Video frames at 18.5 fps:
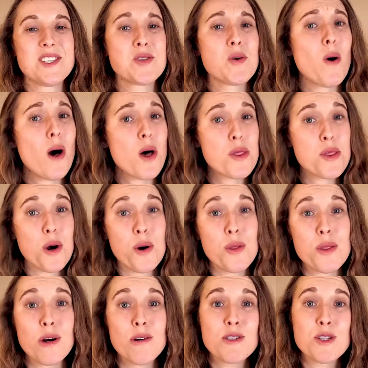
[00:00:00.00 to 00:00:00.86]
So although
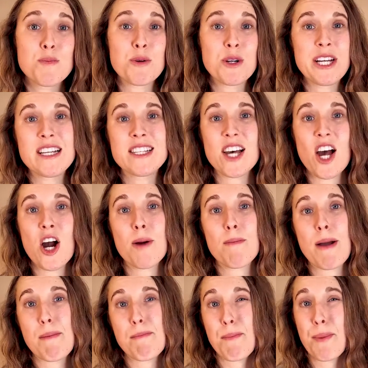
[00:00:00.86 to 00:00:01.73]
those breeds are
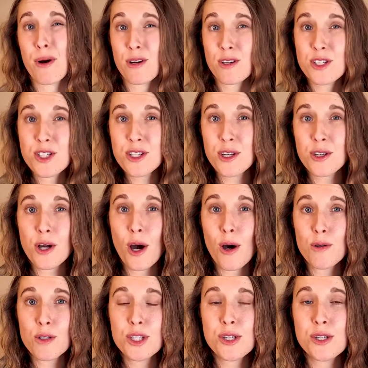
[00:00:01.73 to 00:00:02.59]
my personal
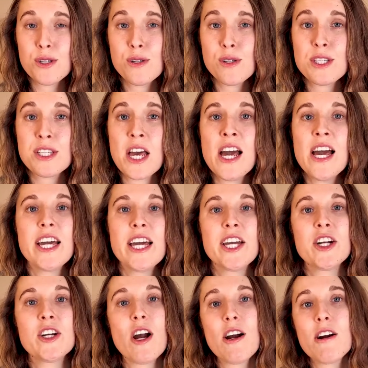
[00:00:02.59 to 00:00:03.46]
go-tos,
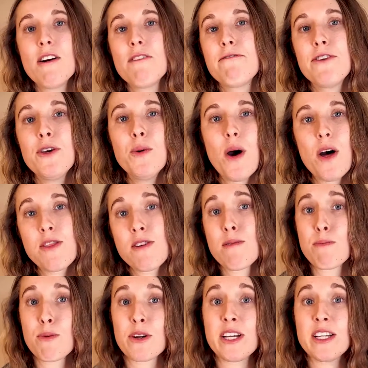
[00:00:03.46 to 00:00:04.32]
here are a few
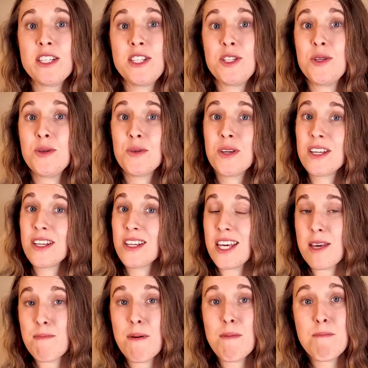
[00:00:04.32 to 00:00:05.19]
other breeds you can
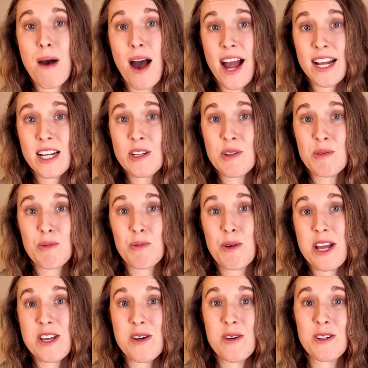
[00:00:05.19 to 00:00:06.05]
keep in mind
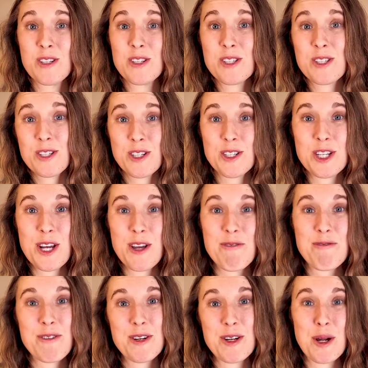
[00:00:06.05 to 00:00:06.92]
when you're
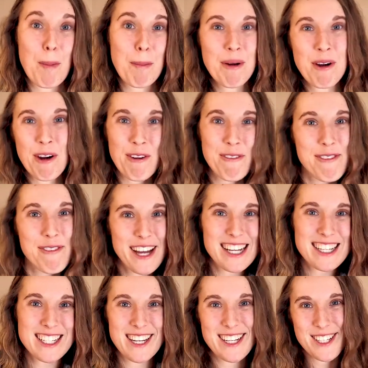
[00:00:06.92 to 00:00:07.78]
searching for your
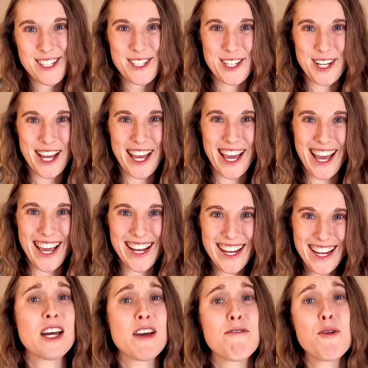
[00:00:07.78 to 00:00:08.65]
perfect chicken.
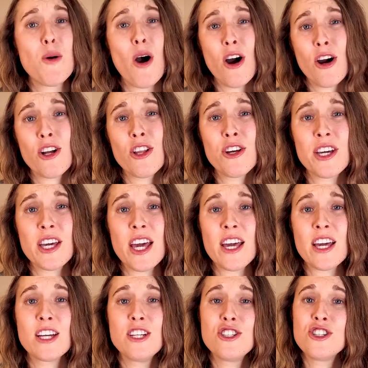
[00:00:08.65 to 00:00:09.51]
If you are
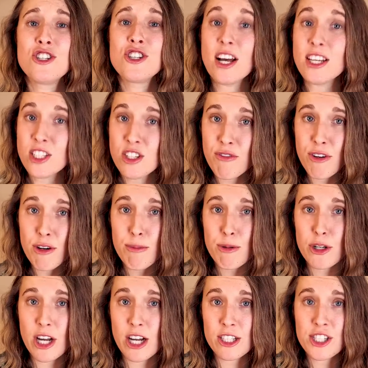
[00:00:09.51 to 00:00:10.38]
looking just for
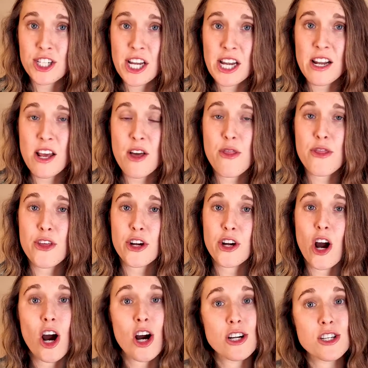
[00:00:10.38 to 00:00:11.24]
production,
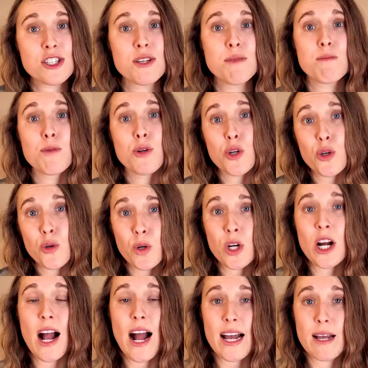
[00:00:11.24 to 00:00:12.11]
there are some
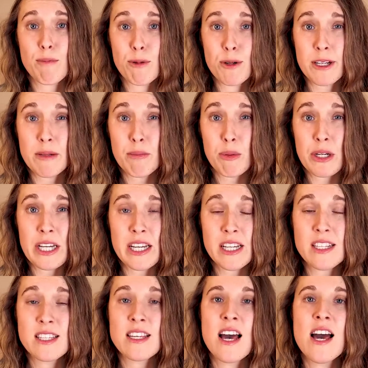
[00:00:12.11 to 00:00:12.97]
newer hybrid
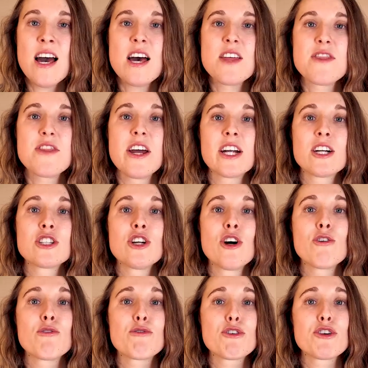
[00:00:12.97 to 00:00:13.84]
breeds that are
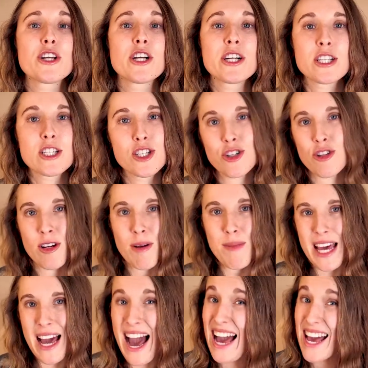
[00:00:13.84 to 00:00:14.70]
known for their
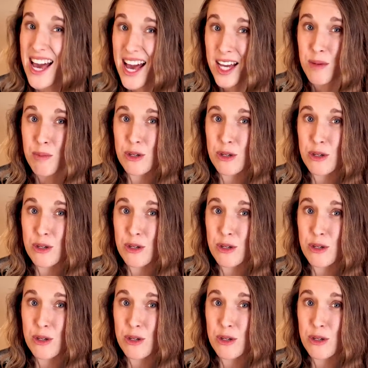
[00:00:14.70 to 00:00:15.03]
extremely high egg